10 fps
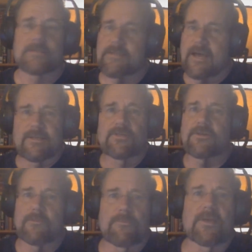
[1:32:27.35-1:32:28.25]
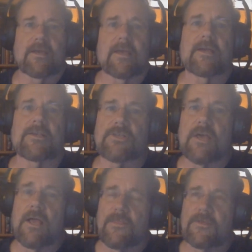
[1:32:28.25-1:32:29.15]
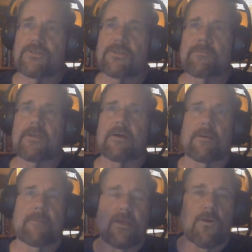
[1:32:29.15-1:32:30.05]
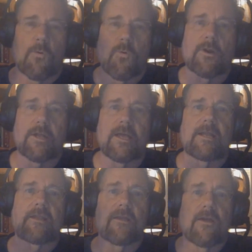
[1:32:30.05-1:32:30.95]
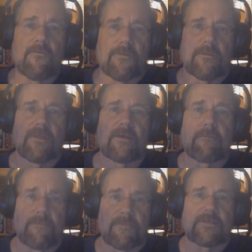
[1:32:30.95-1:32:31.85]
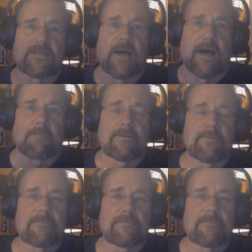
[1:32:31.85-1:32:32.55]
That shouldn't be. This should be coming coordinated from the top.